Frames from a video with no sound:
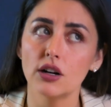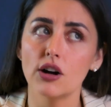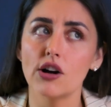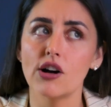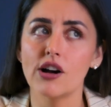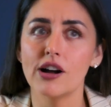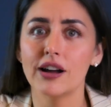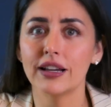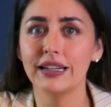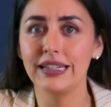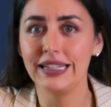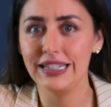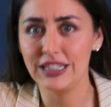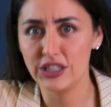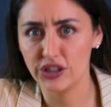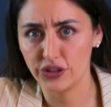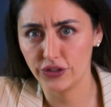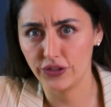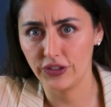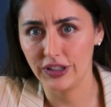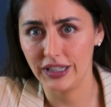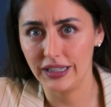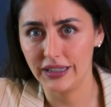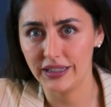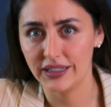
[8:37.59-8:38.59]
on each
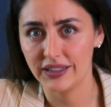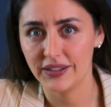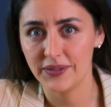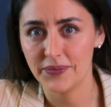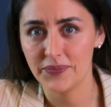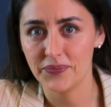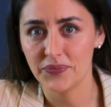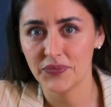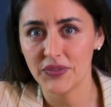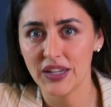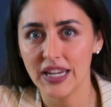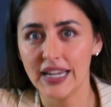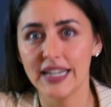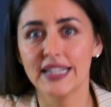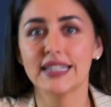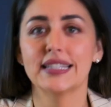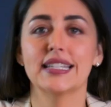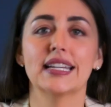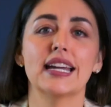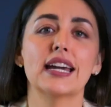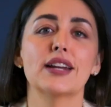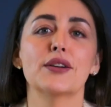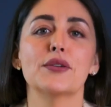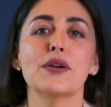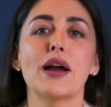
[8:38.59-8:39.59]
feed.
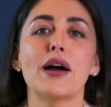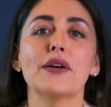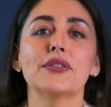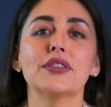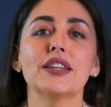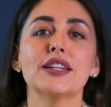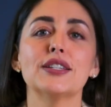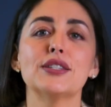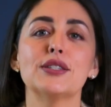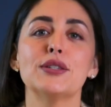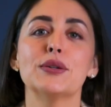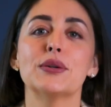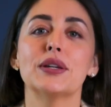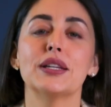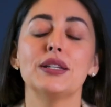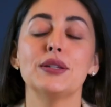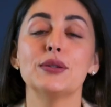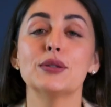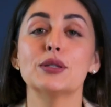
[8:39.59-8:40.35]
To get around this, you can